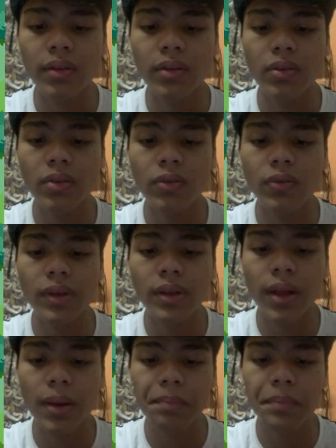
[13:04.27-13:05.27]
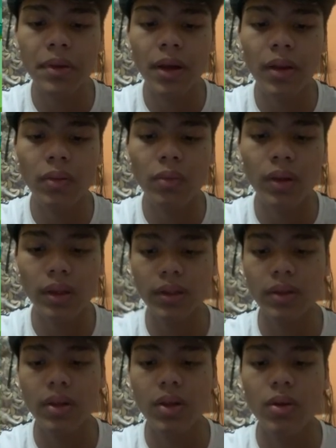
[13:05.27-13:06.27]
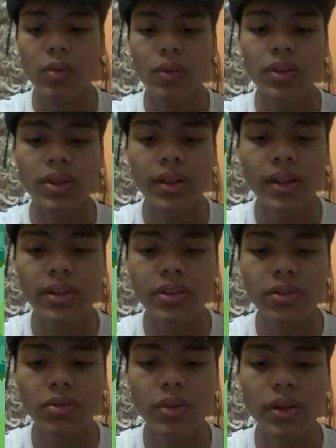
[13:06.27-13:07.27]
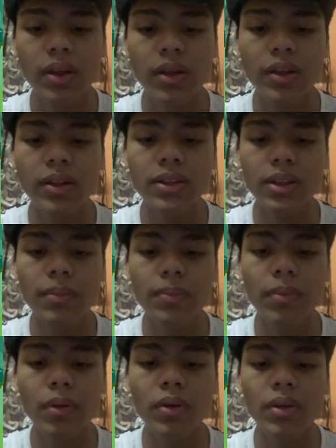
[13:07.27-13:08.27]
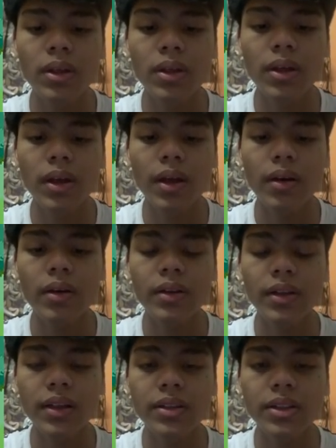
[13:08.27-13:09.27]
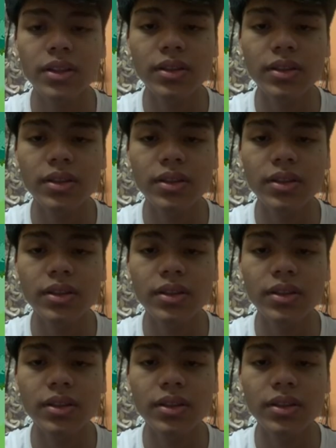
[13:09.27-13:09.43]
to feel happy at work, which leads to increased employee retention.